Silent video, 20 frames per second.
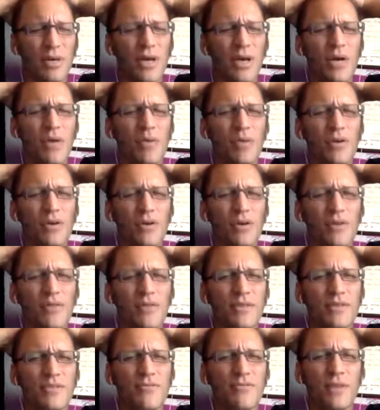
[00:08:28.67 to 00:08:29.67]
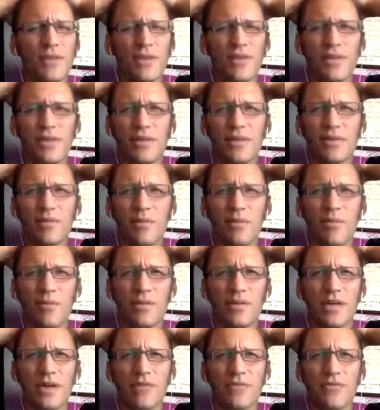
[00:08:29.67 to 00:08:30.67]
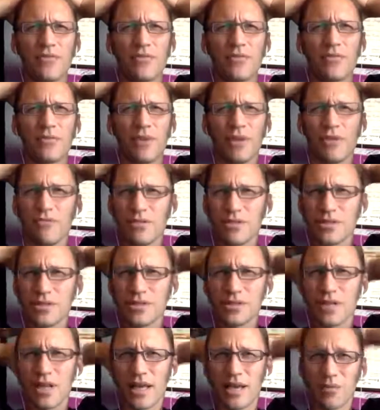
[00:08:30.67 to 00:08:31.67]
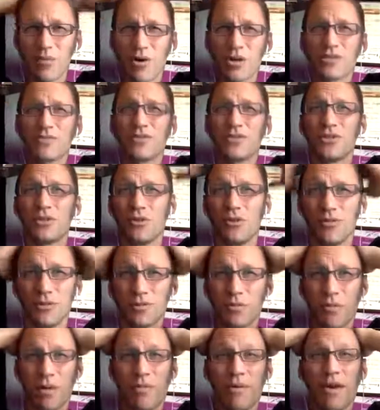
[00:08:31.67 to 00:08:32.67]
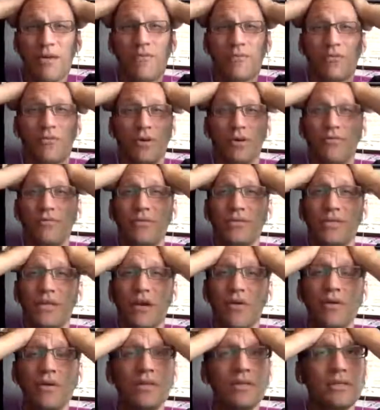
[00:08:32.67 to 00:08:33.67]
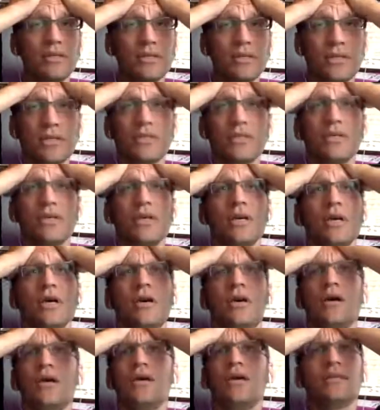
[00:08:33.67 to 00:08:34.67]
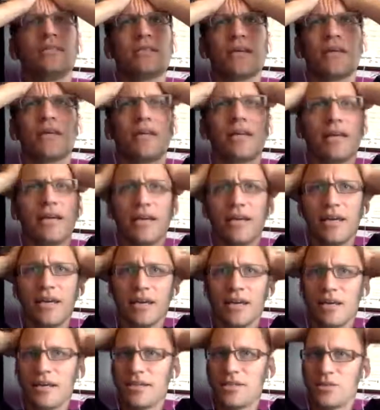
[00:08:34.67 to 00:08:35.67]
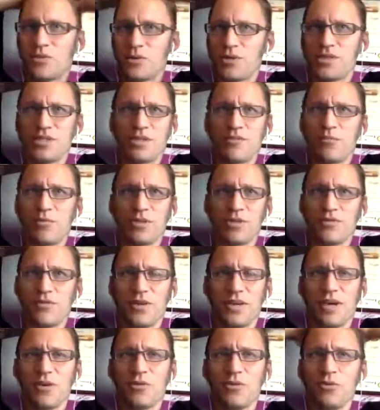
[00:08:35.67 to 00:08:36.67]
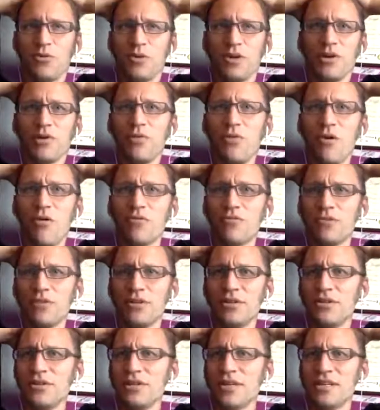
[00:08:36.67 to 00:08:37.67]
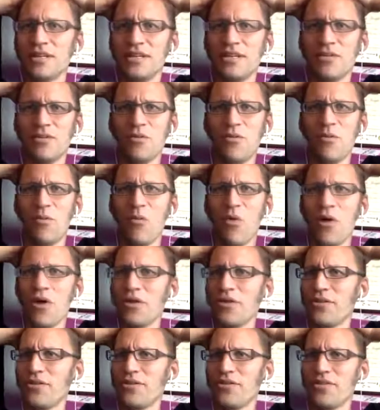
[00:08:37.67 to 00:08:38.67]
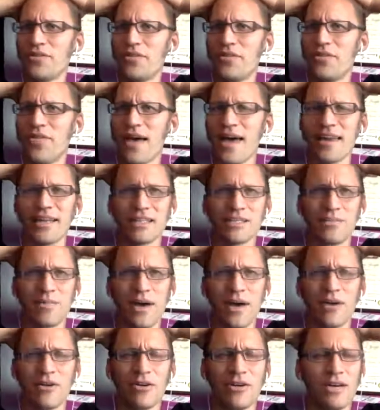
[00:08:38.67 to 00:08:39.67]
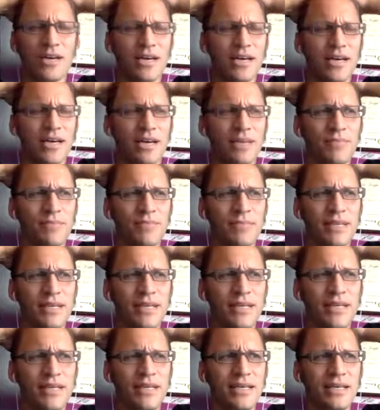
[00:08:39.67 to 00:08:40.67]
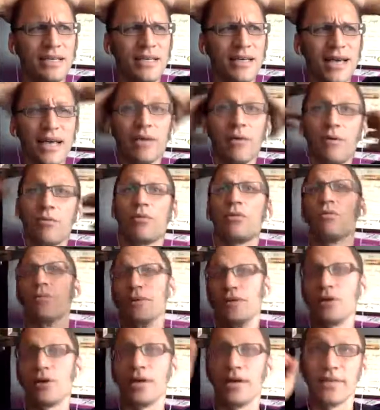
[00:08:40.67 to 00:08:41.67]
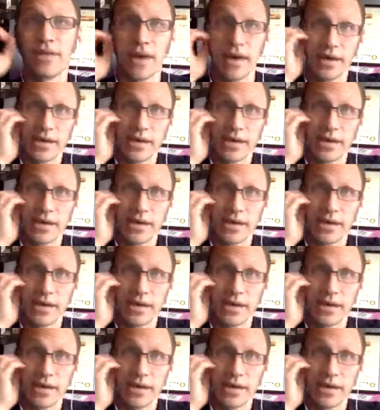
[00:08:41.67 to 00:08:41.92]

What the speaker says: We do have this funny thing that when we have three of us, like it works for two of us, but when we have three of us go into the Jitsi, suddenly it switches everybody's video and audio off, and I don't know what that is about. Anyway, we'll be looking at